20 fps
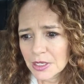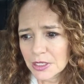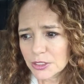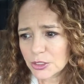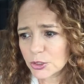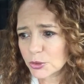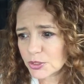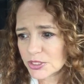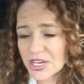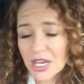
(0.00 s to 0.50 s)

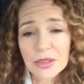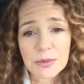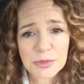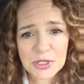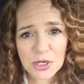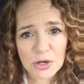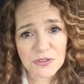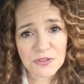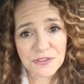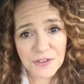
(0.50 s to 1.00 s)
You can tell them
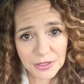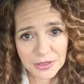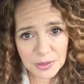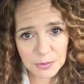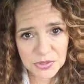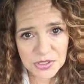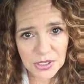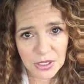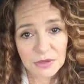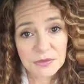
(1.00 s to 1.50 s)
to go fuck
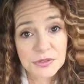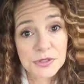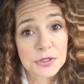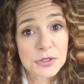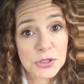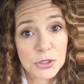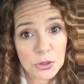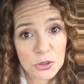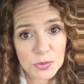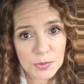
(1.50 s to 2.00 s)
themselves.
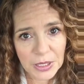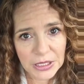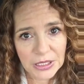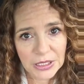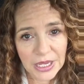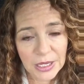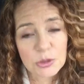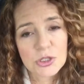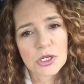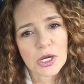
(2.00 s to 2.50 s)
Excuse my
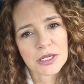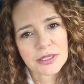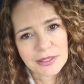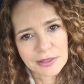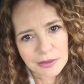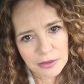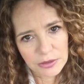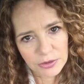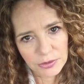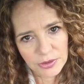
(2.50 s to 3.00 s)
language. I
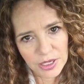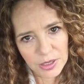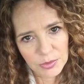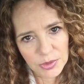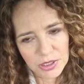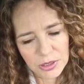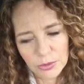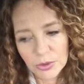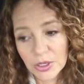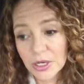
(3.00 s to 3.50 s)
didn't do that,
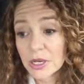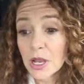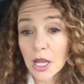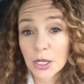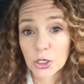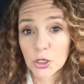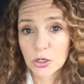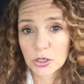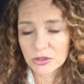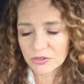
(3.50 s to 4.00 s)
by the way.
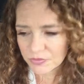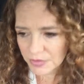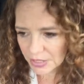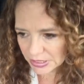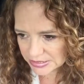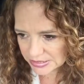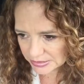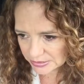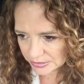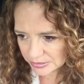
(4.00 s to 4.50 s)
I could have. I
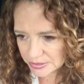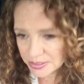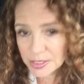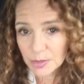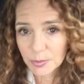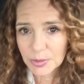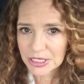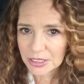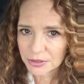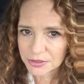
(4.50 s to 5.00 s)
didn't.
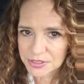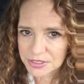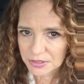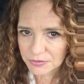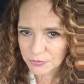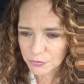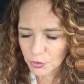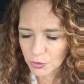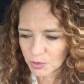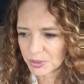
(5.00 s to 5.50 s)
Somebody else
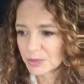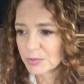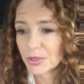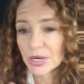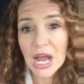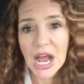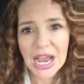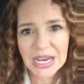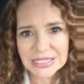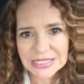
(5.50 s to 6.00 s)
did for me,
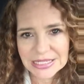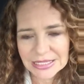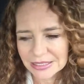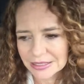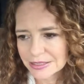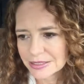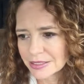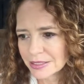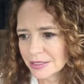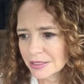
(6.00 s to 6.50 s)
but I
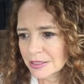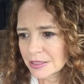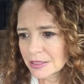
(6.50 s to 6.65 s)
didn't.